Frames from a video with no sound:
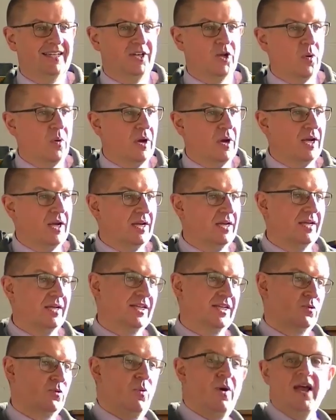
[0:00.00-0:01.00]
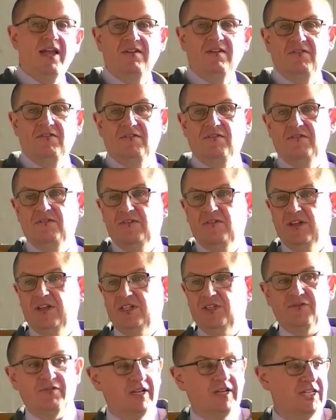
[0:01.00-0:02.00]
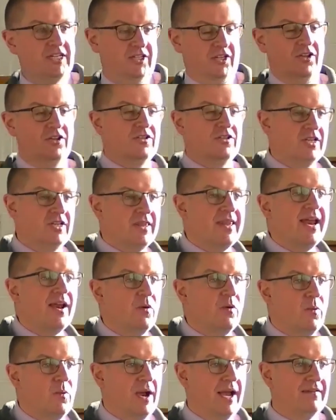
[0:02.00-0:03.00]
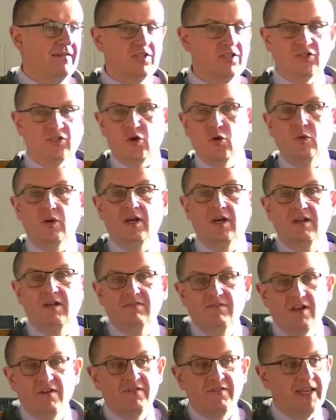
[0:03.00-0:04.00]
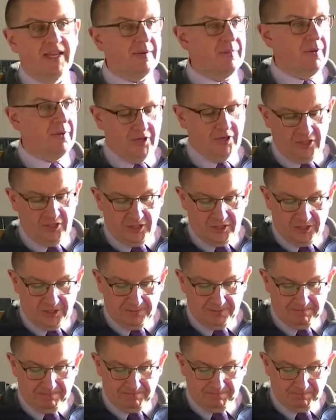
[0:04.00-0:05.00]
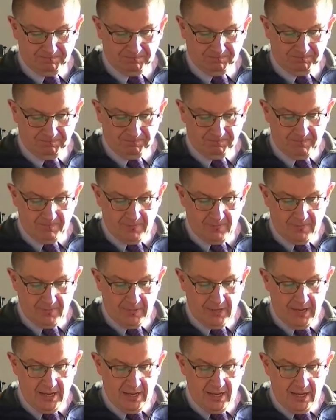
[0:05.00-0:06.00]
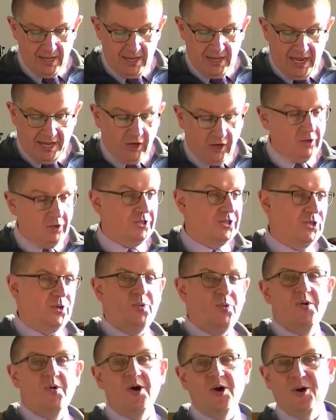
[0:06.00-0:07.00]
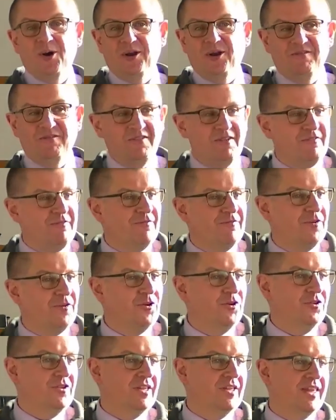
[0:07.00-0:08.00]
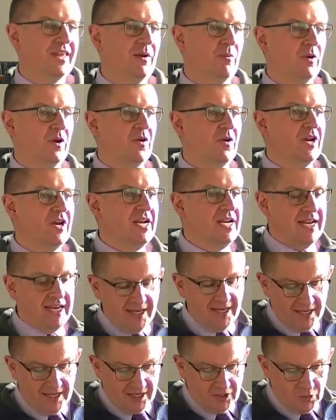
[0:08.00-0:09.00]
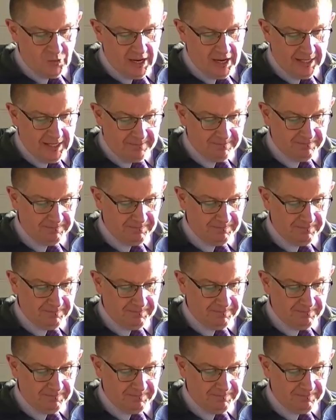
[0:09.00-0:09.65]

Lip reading: Noah, his wife, his three sons and their wives, a total of eight persons. And also all of the food that they were going to need as well.